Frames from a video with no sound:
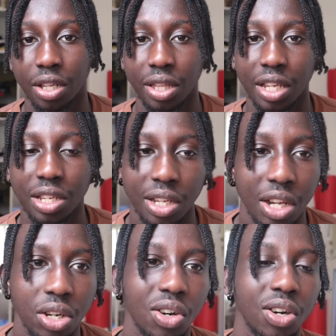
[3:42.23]
then
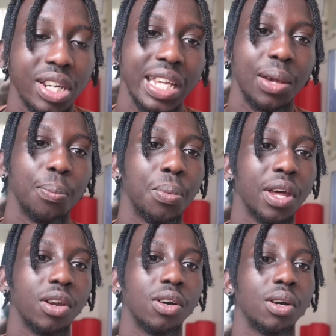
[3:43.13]
you're not gonna get
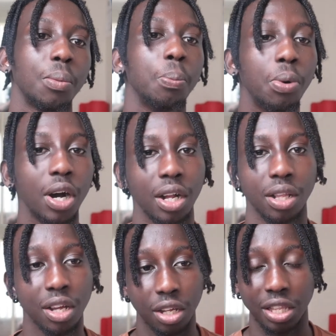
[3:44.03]
better. But
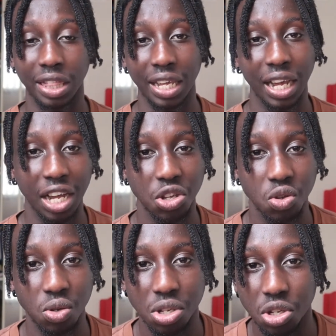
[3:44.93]
the thing I
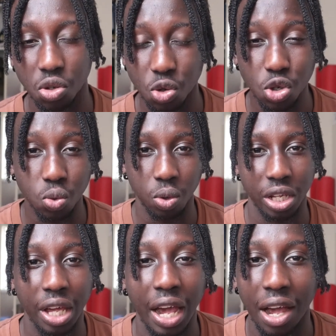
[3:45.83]
use what
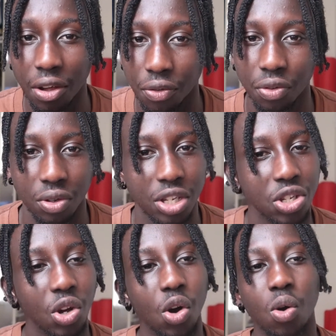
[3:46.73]
you have. It's
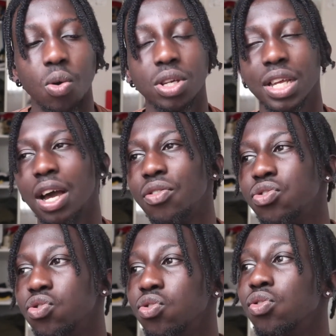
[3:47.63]
not always have
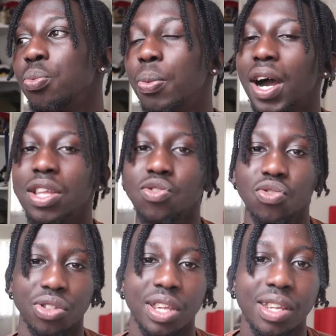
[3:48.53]
to buy new
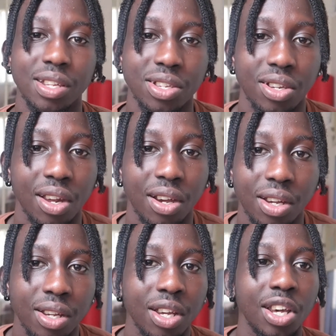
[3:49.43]
things, you know?
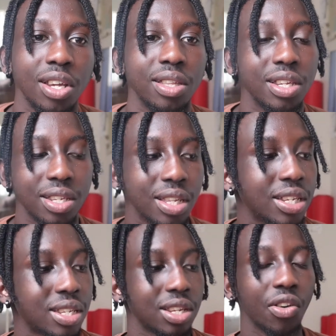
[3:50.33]

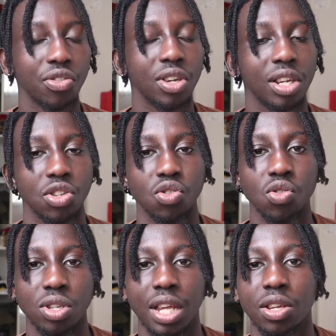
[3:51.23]
There's stuff you can
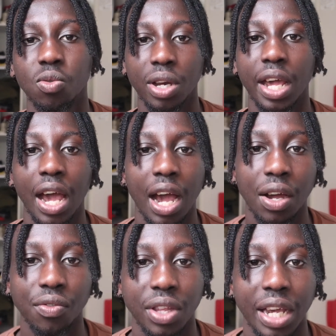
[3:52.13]
use that you already
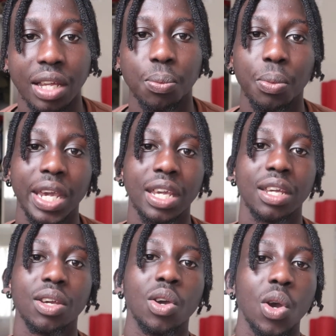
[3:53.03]
have that can make it
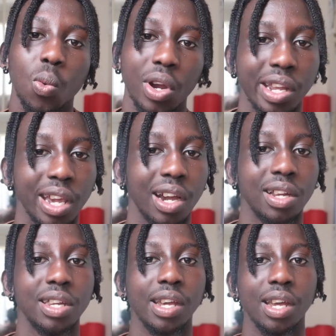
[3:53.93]
work out
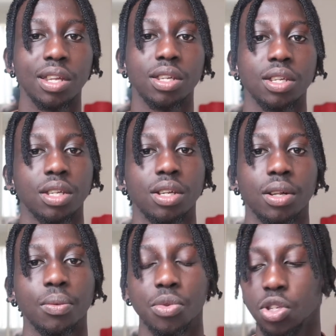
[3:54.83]
in the end.
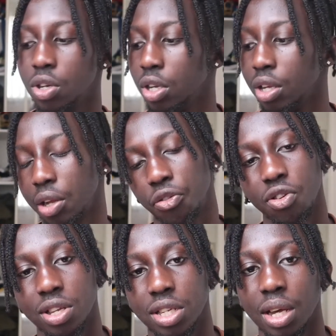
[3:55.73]
So,
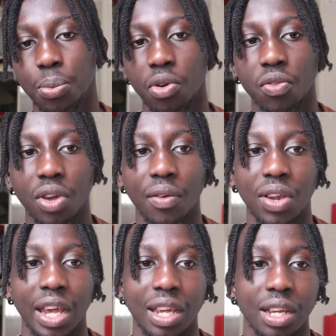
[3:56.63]
for example, if you have
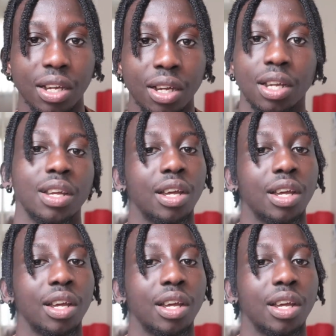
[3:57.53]
like a